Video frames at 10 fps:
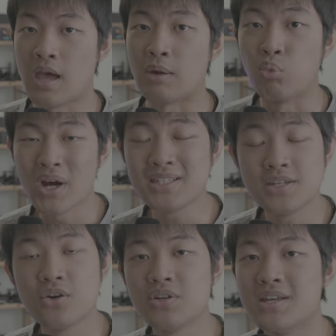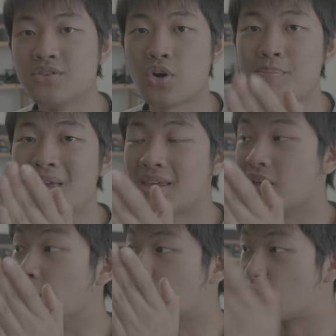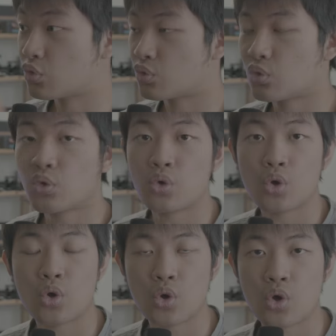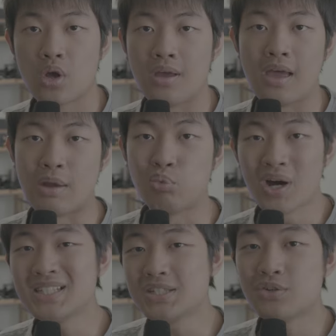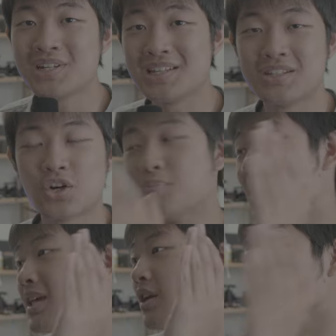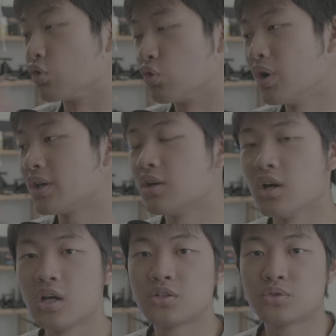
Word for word: And why Sony and they are making a, And why Sony and they are making a quick uh,